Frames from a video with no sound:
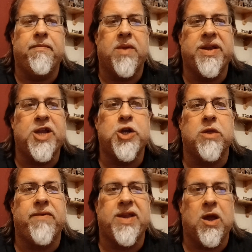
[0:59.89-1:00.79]

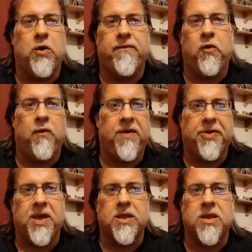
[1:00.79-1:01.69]
editions video for
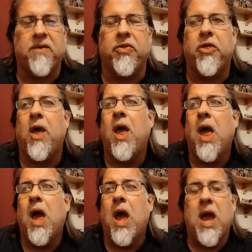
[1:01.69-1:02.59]
5th, 6th and 7th,
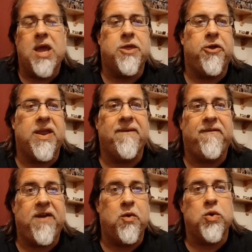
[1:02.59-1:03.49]
is that it
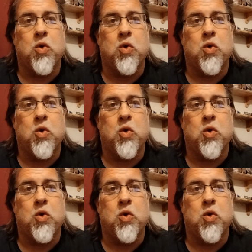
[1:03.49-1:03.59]
feels